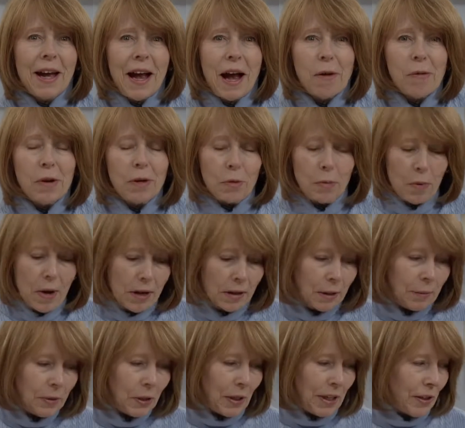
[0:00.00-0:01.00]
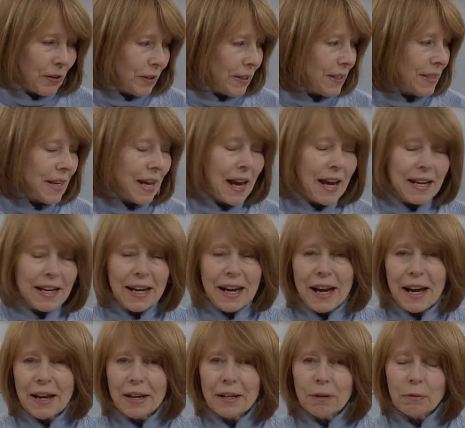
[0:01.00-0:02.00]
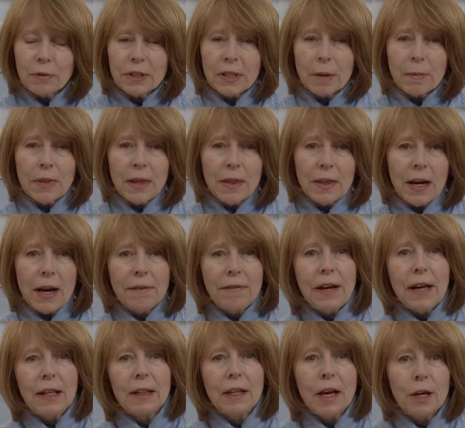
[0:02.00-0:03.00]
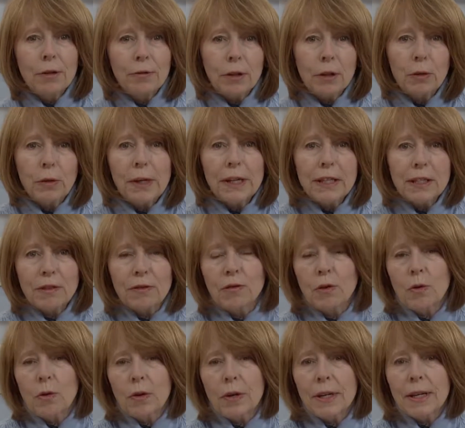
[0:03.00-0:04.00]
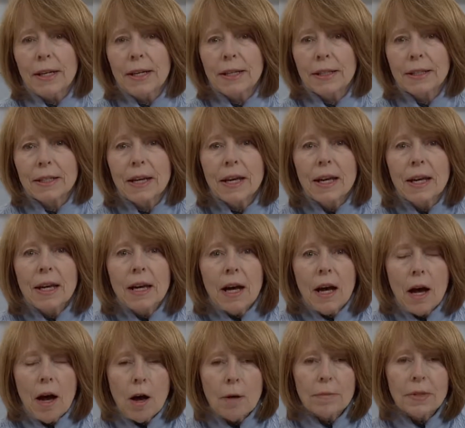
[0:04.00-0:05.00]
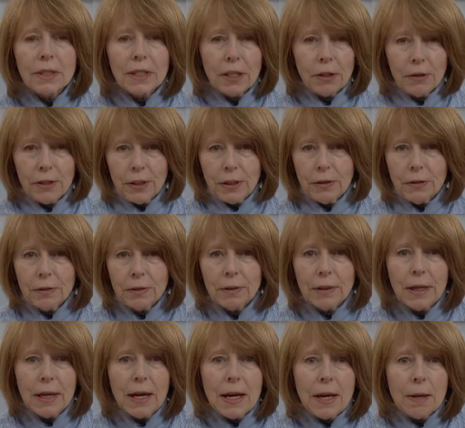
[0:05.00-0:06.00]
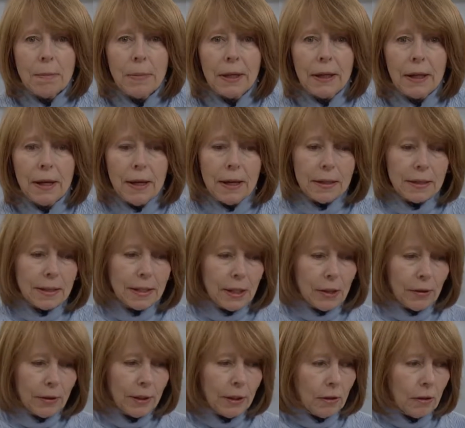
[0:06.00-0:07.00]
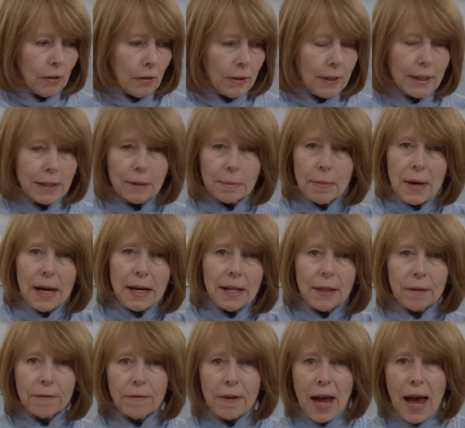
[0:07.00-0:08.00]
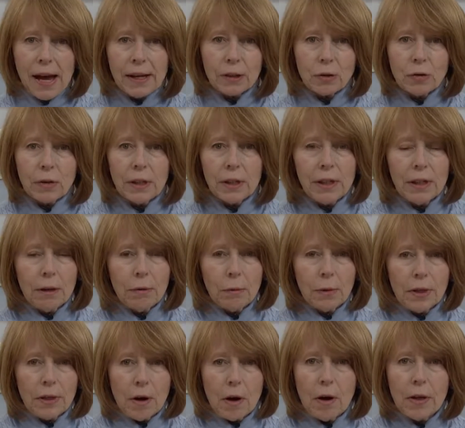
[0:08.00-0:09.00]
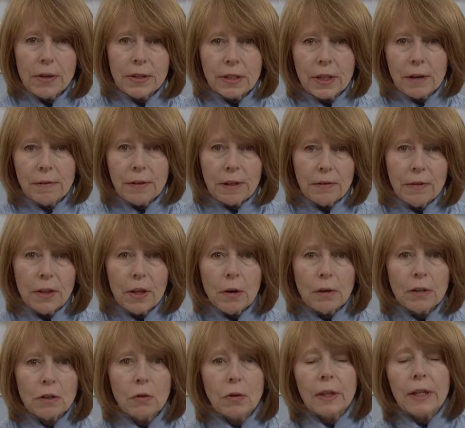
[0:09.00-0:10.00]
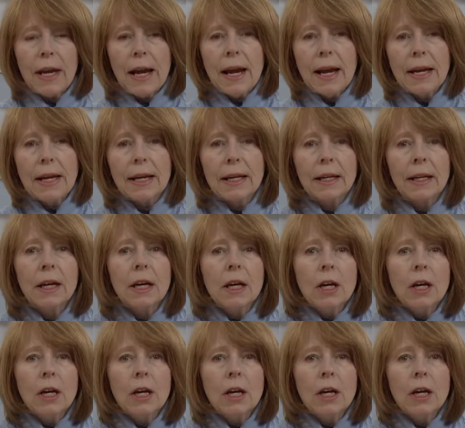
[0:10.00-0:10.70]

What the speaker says: I want to welcome you here today, and something that I've had a lot of requests for is cereal, because cereal is made at the factory with all the stuff, even though it's organic,